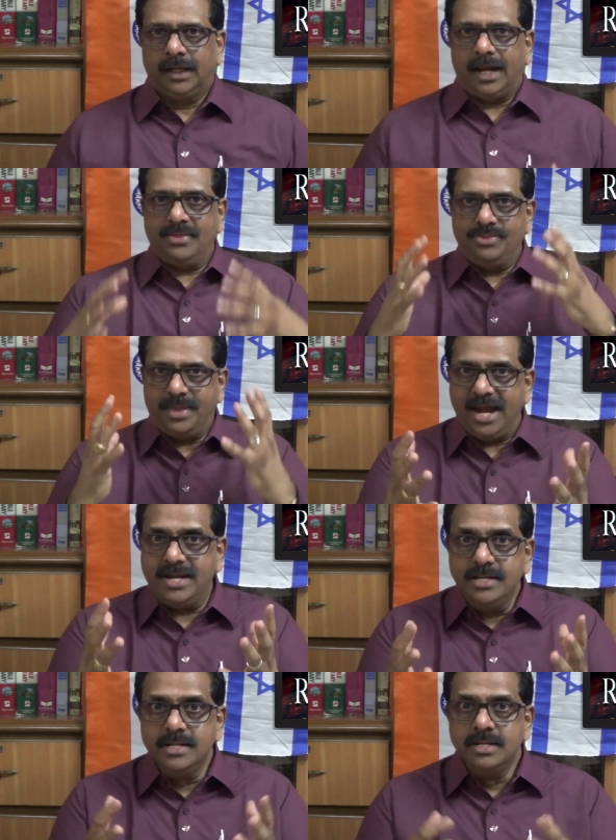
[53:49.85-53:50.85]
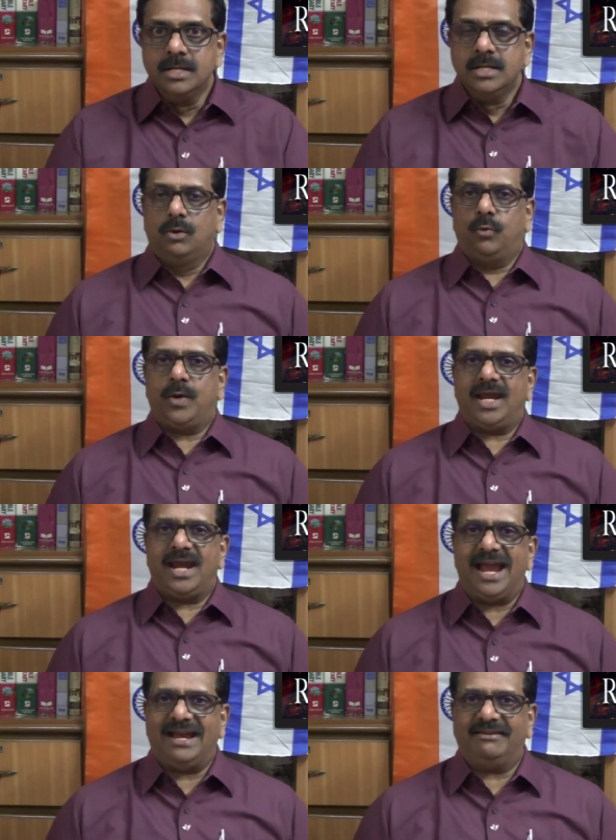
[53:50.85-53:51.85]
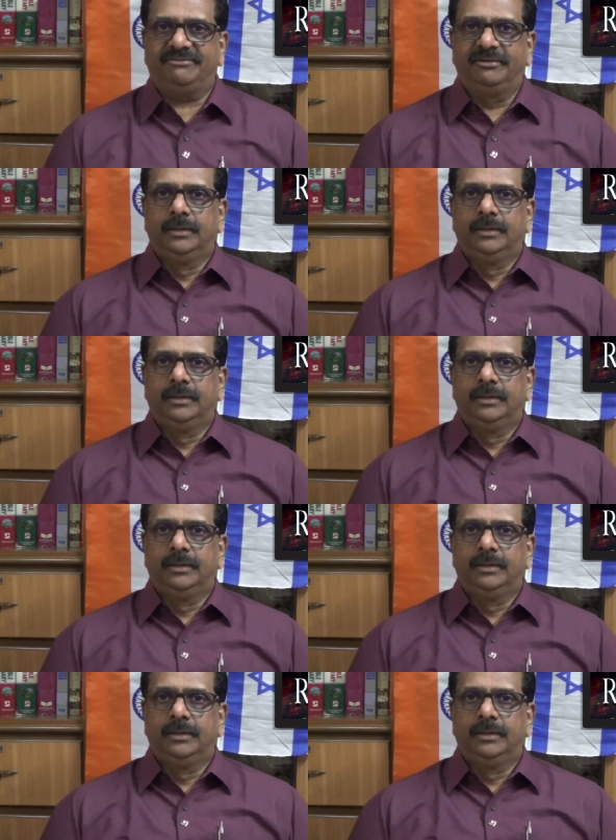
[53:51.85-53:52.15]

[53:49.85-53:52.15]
And then we have